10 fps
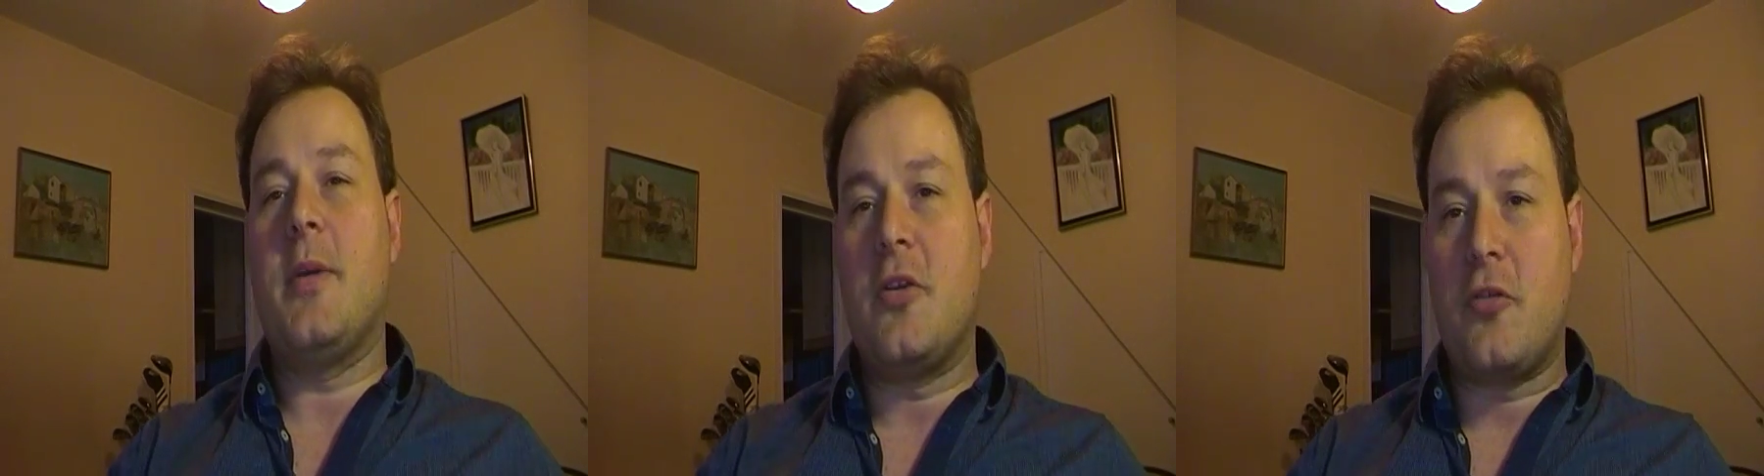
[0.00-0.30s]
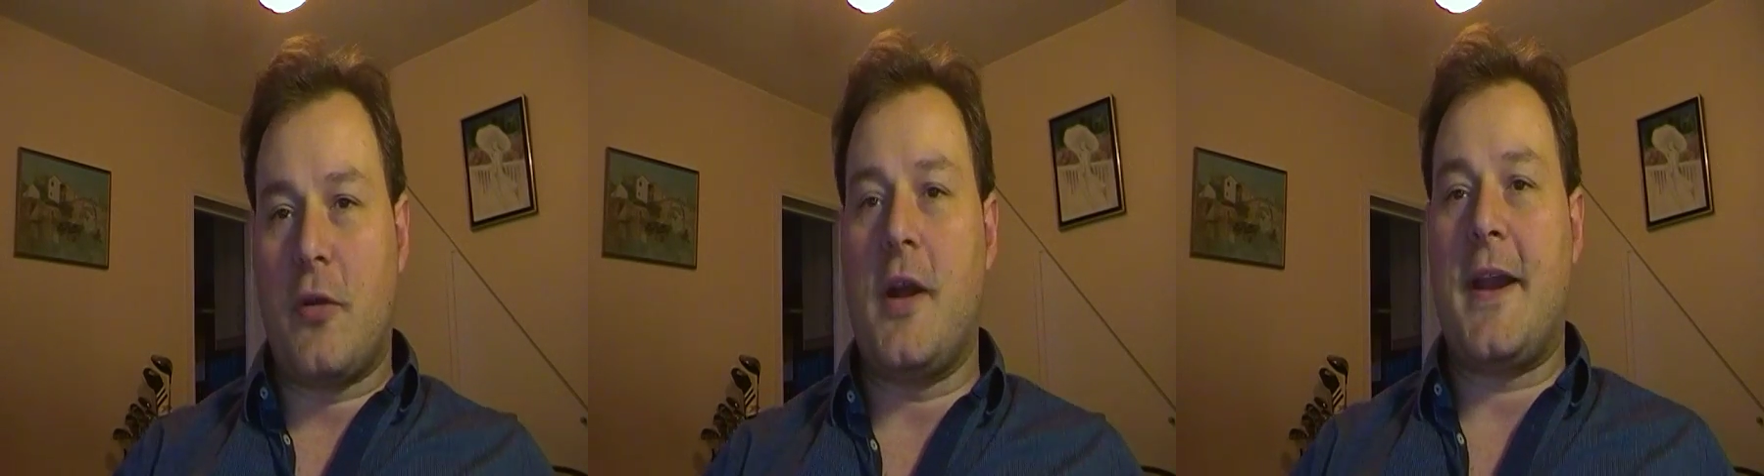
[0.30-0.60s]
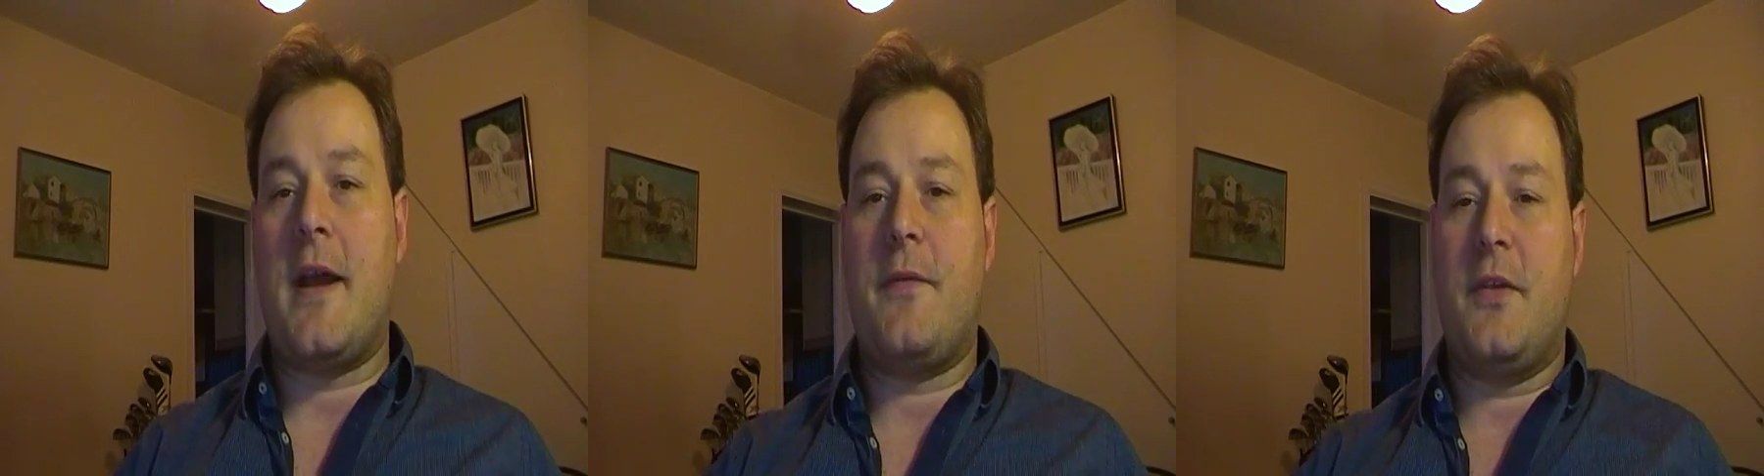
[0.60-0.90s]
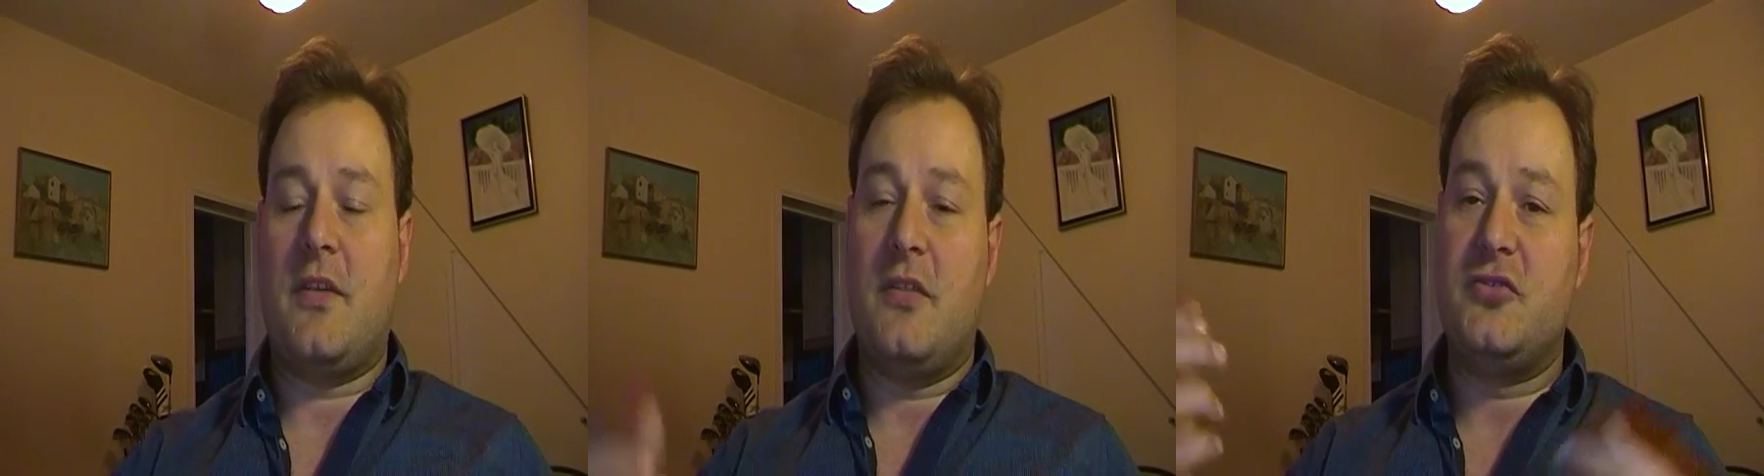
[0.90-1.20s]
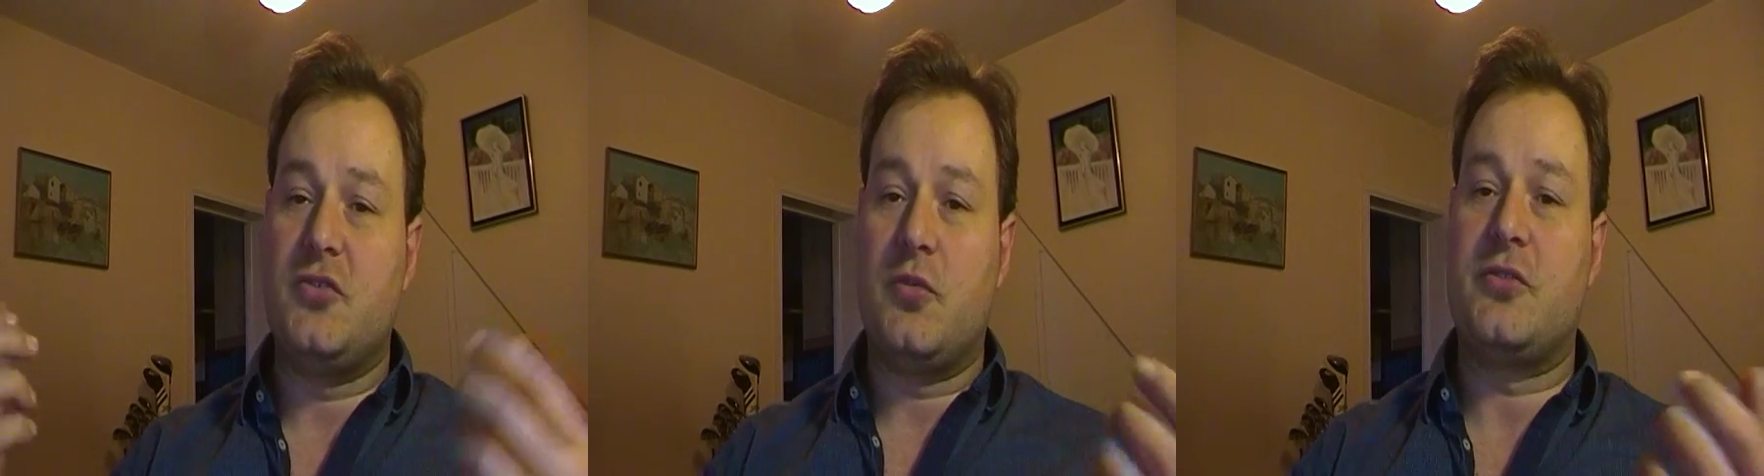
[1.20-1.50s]
I've been crying out for this,
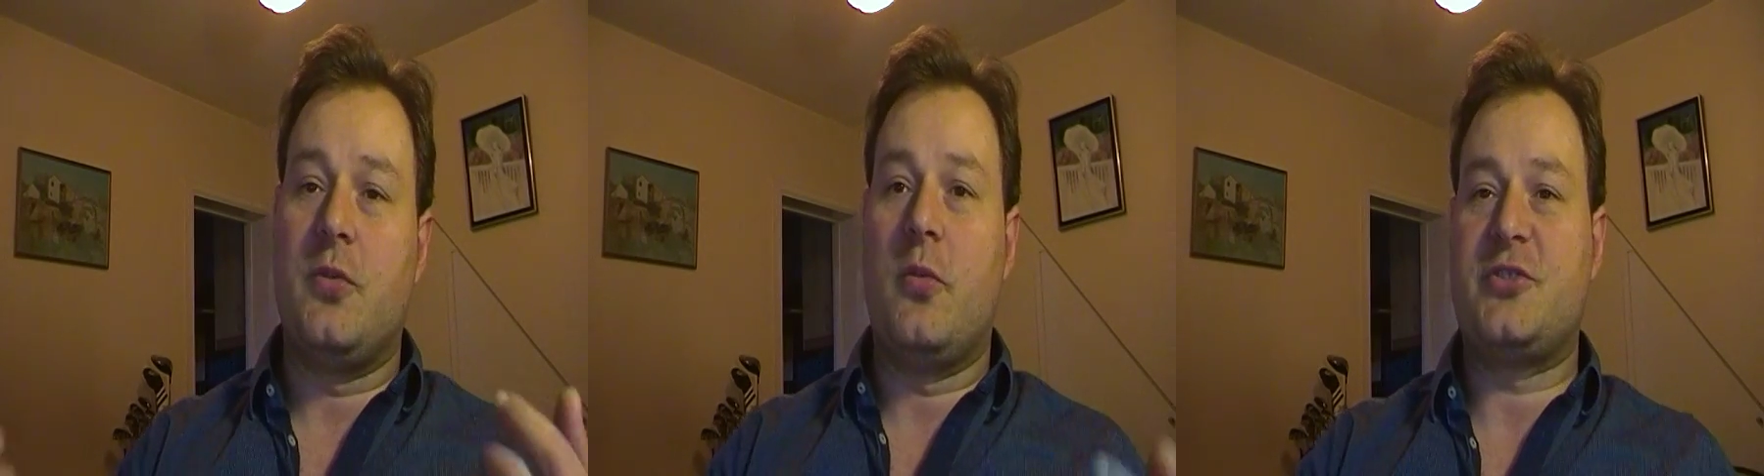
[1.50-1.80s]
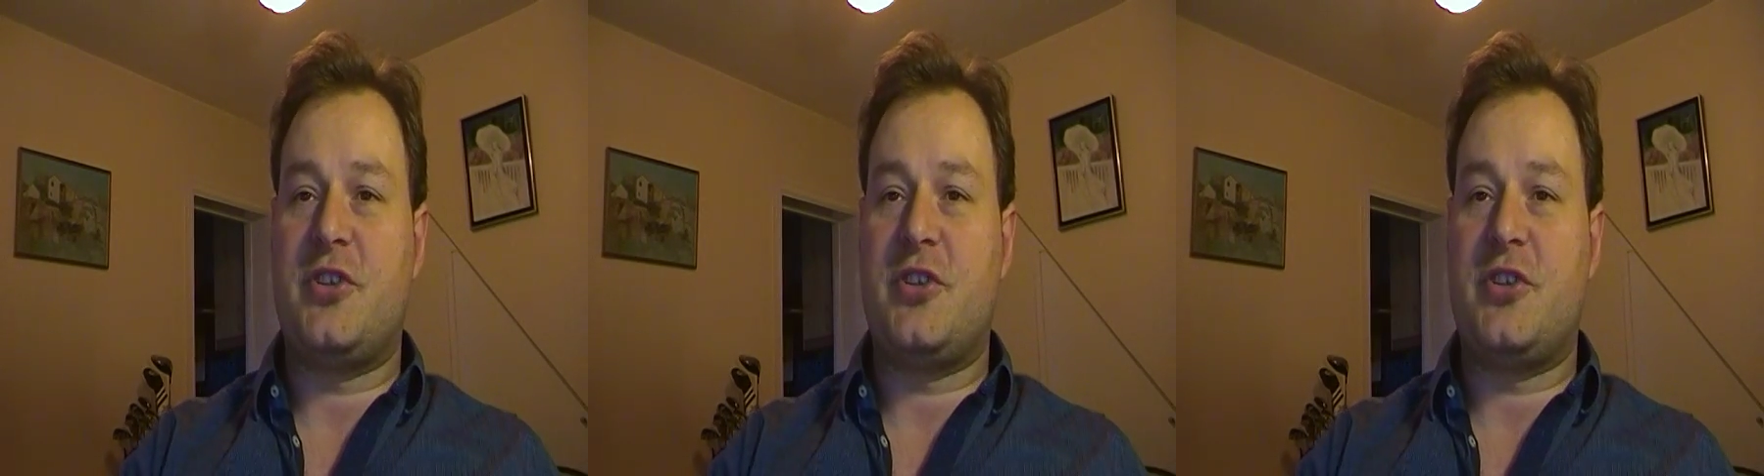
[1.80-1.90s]
and George North